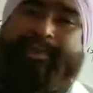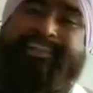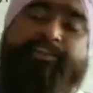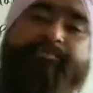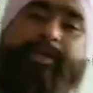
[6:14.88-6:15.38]

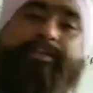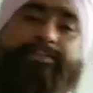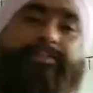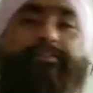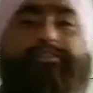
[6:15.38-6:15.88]
major
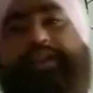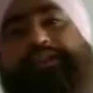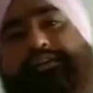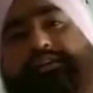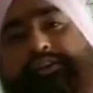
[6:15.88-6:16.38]
pairs
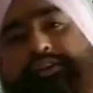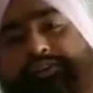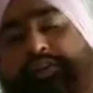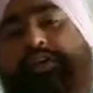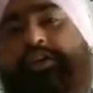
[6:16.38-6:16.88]
like
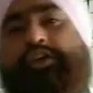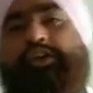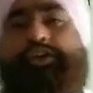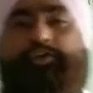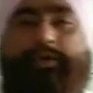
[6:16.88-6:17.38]

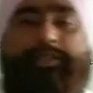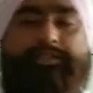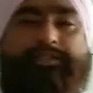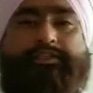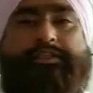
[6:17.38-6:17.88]

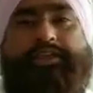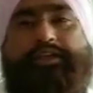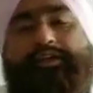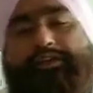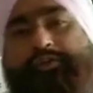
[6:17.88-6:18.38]
US
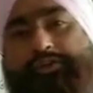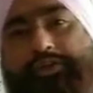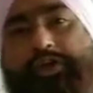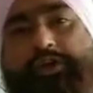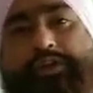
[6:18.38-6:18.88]

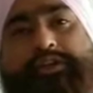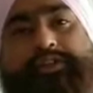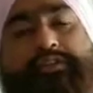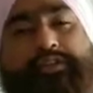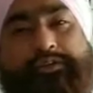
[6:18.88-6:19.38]
dollar,
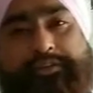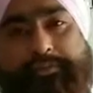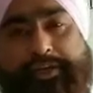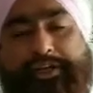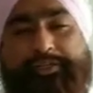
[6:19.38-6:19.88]

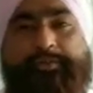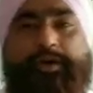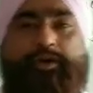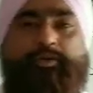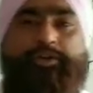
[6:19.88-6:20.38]
British
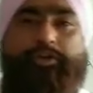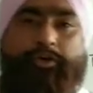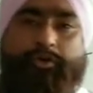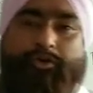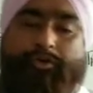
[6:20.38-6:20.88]
pound,
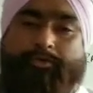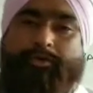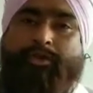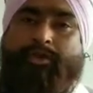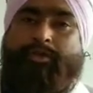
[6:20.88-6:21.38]
euro,
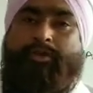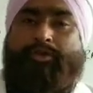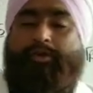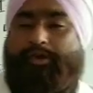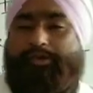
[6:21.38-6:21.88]

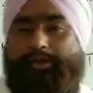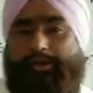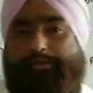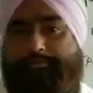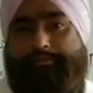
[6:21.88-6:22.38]

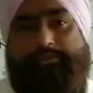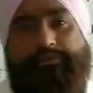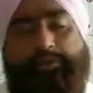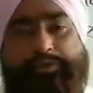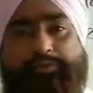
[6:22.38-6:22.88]
or
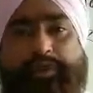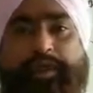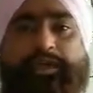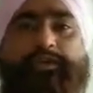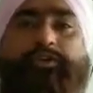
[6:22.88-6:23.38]
Swiss
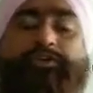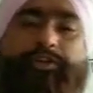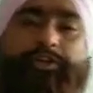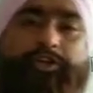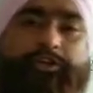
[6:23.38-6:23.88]
franc,
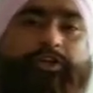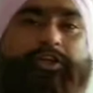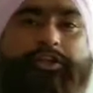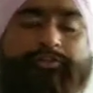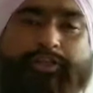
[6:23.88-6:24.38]
Australian
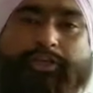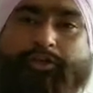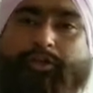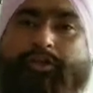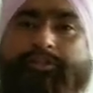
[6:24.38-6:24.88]
dollar, New Zealand
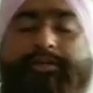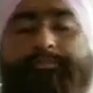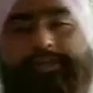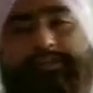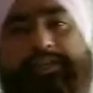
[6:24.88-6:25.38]
dollar,
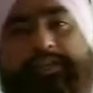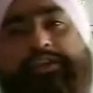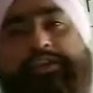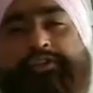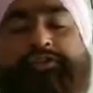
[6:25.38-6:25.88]
Japanese
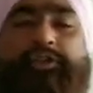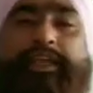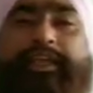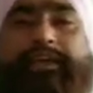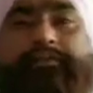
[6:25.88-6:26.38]
yen. So
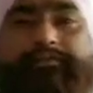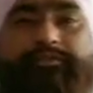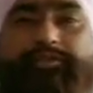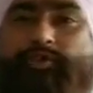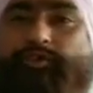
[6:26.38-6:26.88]
they can
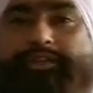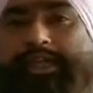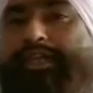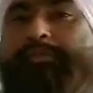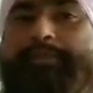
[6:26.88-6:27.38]
choose
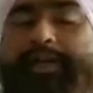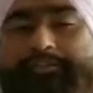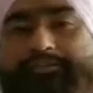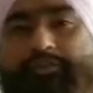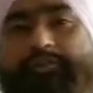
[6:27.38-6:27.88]
any
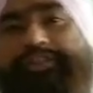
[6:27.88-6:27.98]
platform